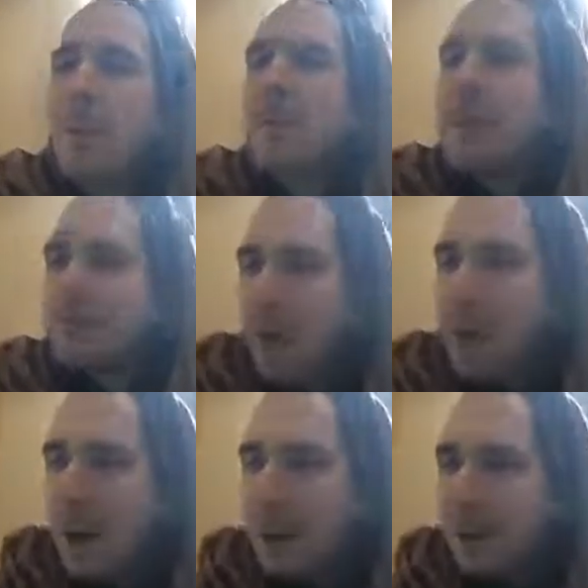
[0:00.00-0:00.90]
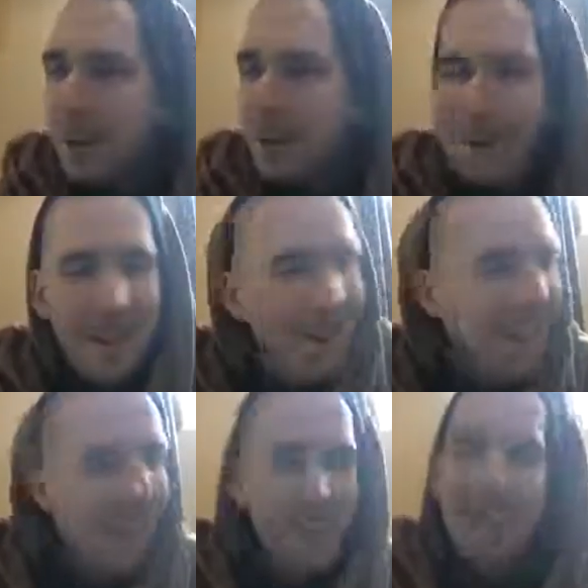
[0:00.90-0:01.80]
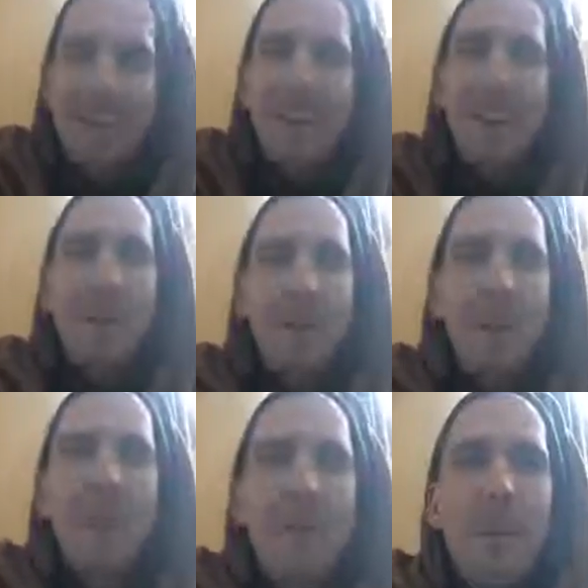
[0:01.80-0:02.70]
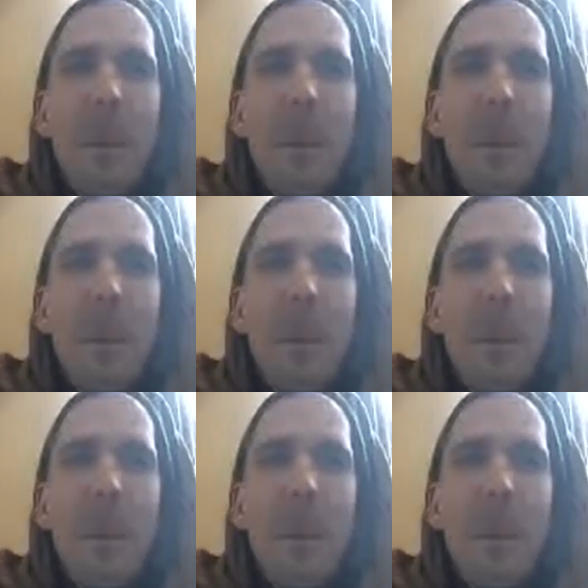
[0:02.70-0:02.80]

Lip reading: I don't need to encourage you. But if you